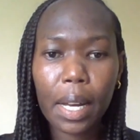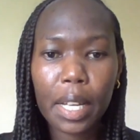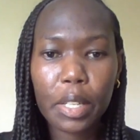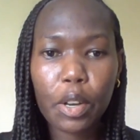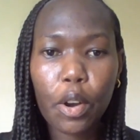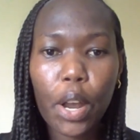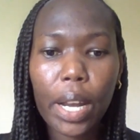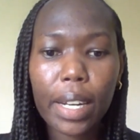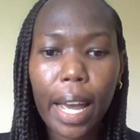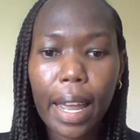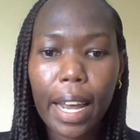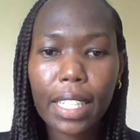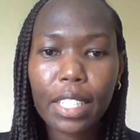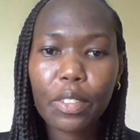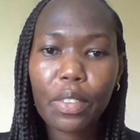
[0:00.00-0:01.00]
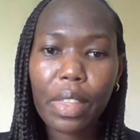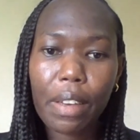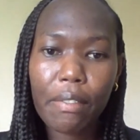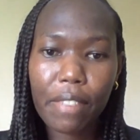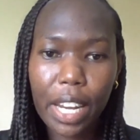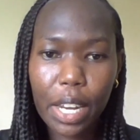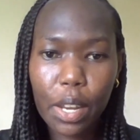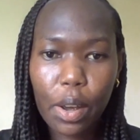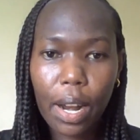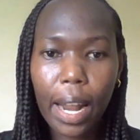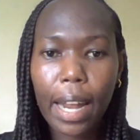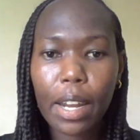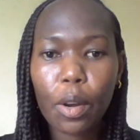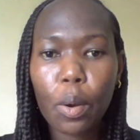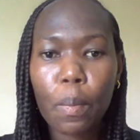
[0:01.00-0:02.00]
So going direct into the video,
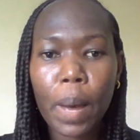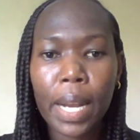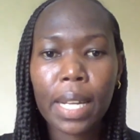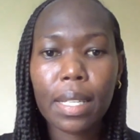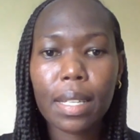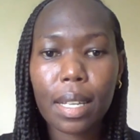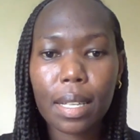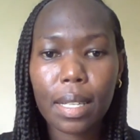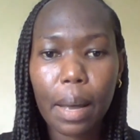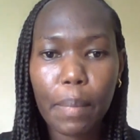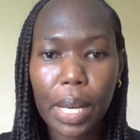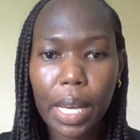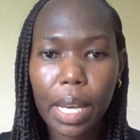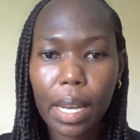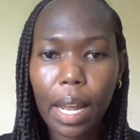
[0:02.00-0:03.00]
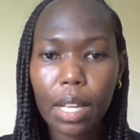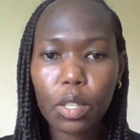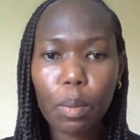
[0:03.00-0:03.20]
learning Kubernetes as a beginner.